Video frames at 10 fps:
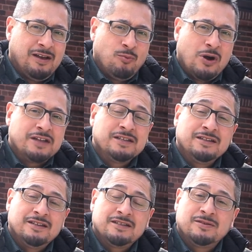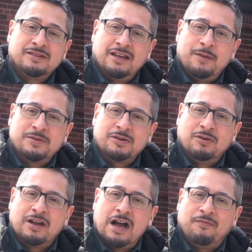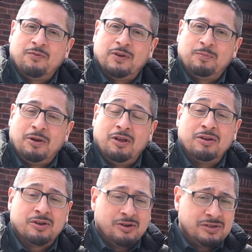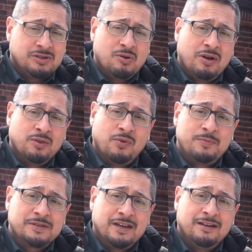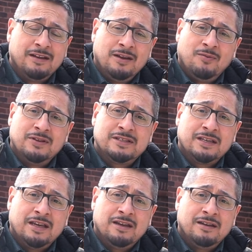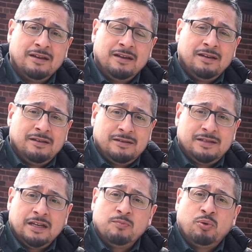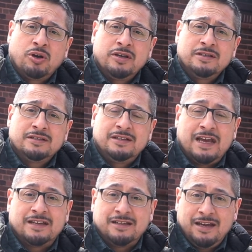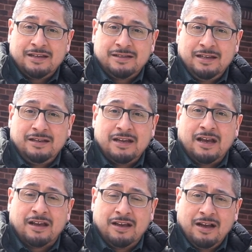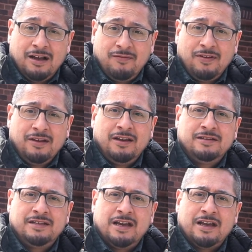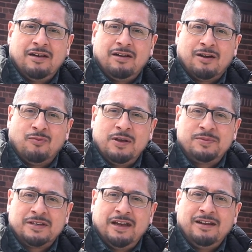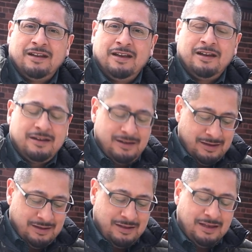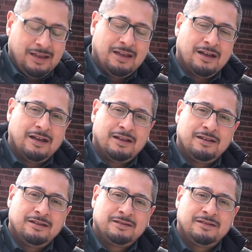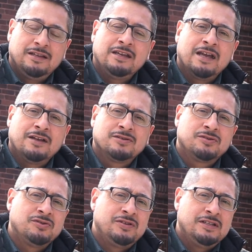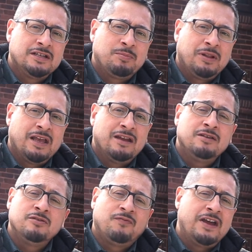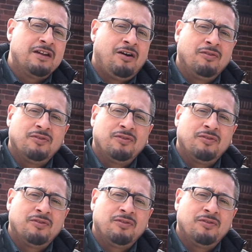watching this episode of Coffee with Paul. I encourage you to go on the website. Once again, cityofbrookings-sd.gov. Check out our website and the City Council strategic plan, and you'll find all